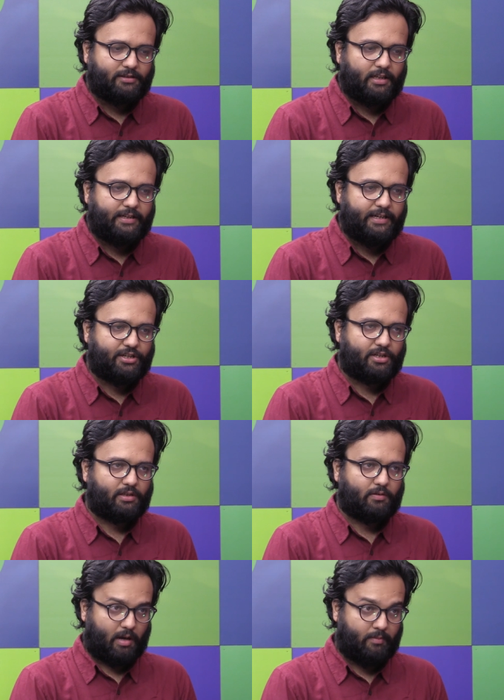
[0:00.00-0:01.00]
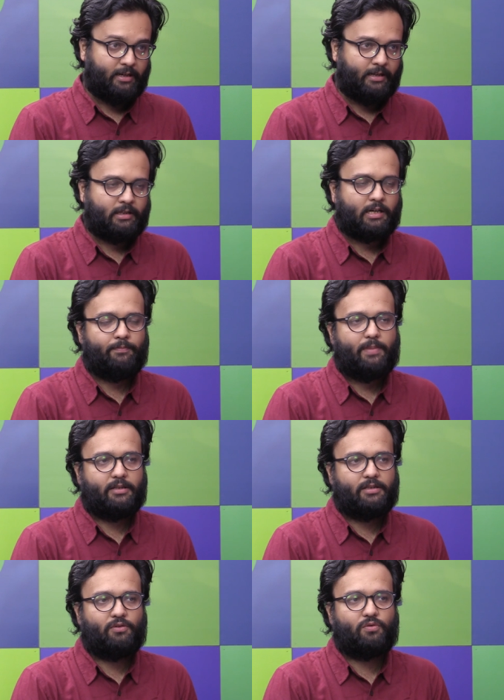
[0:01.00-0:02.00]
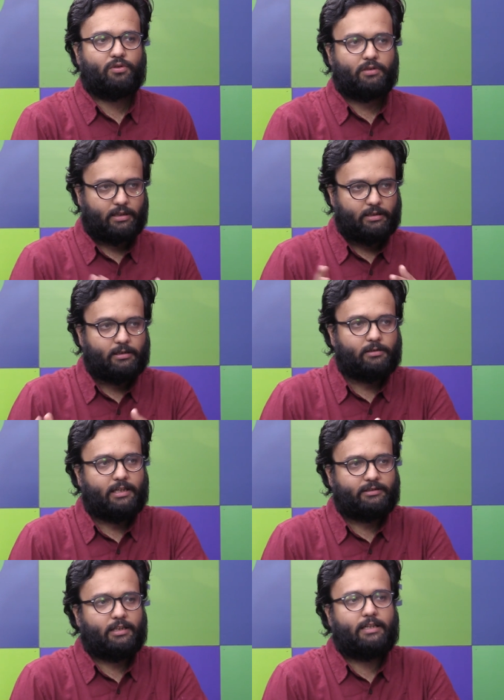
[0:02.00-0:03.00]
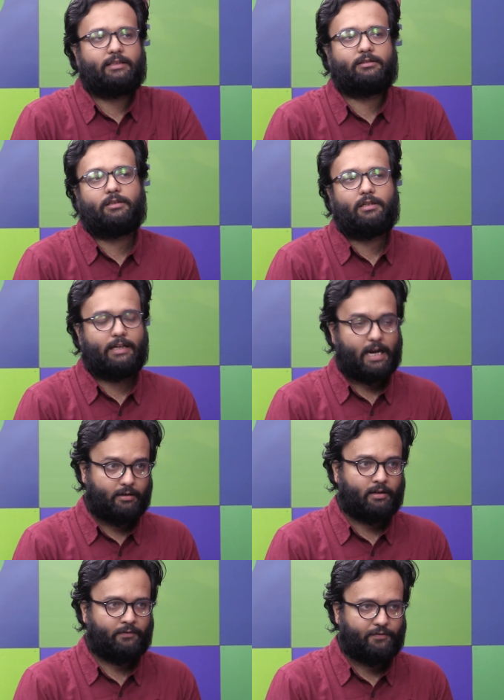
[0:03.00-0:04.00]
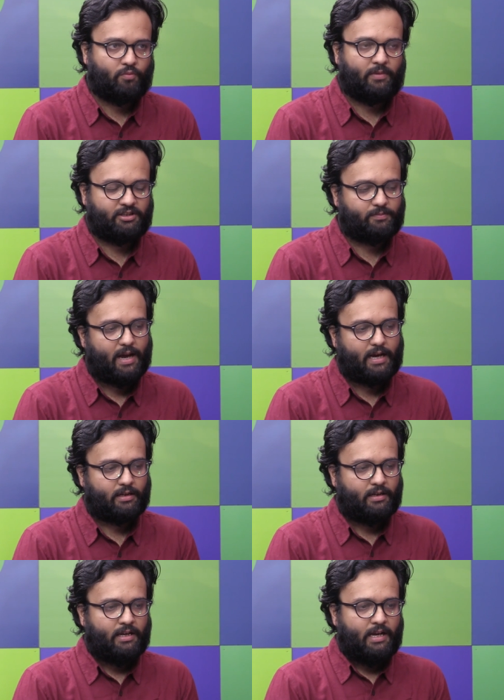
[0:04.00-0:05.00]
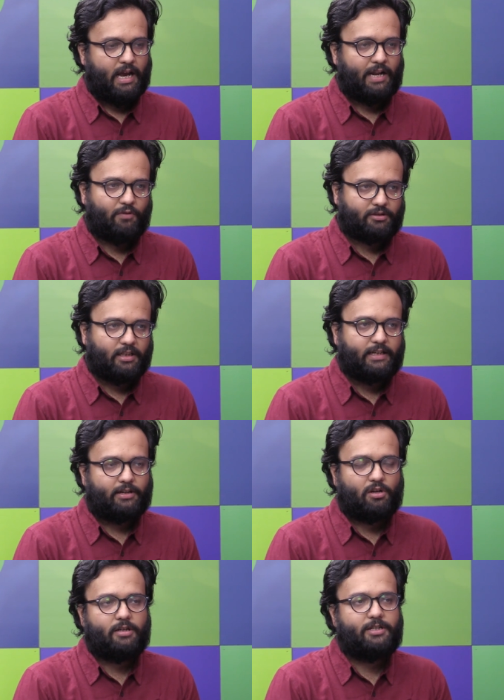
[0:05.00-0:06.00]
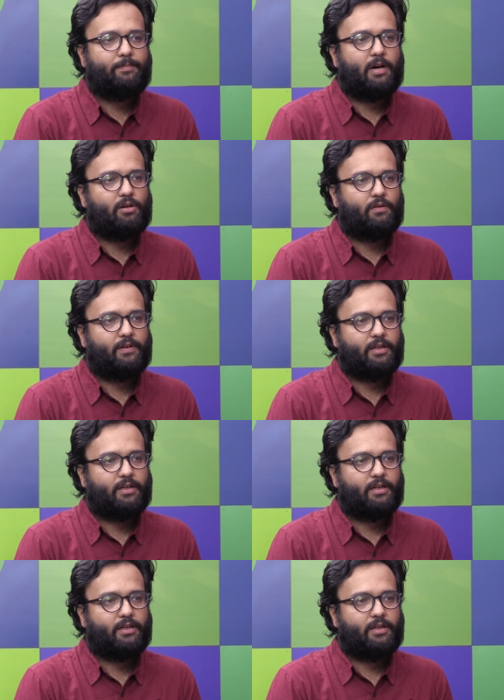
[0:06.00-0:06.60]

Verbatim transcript: is the reach, I mean, in comparison to the test it, has, it had done few months back? And what's the technology part of